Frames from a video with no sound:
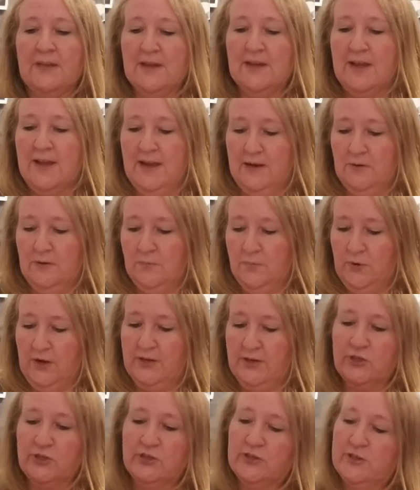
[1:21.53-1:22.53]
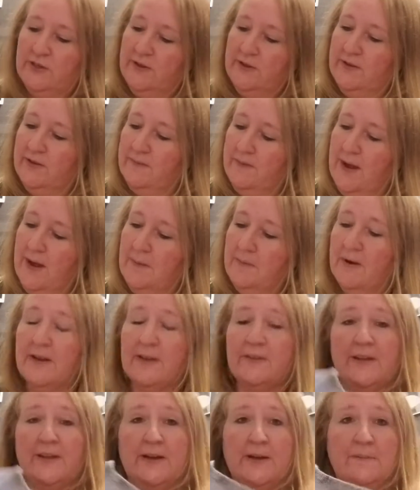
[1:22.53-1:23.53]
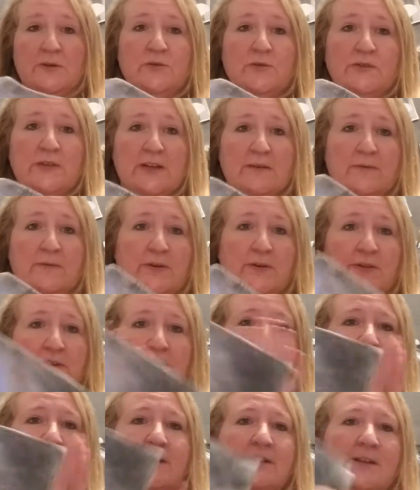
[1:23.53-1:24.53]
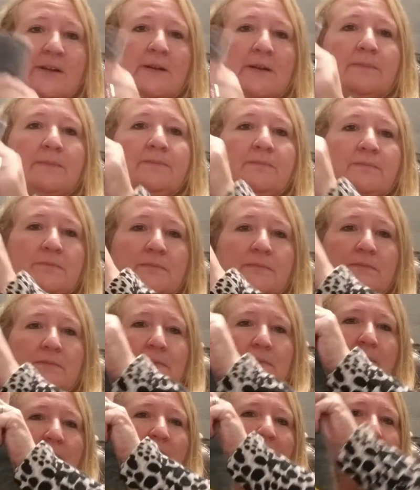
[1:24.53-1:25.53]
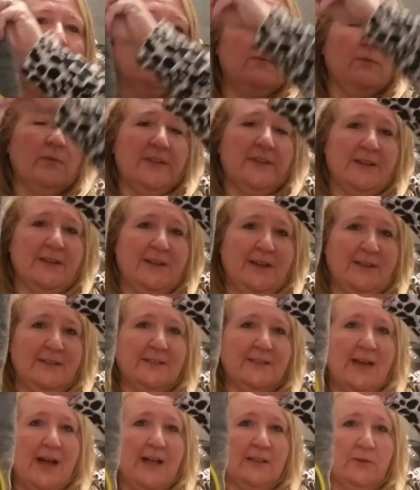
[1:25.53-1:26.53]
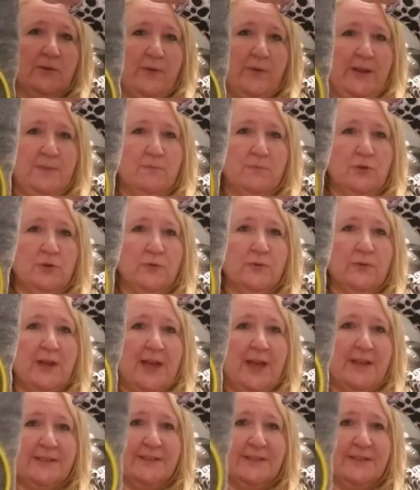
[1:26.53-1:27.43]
airbrushed the fabric that I'm using for this with a nice Halloween moon and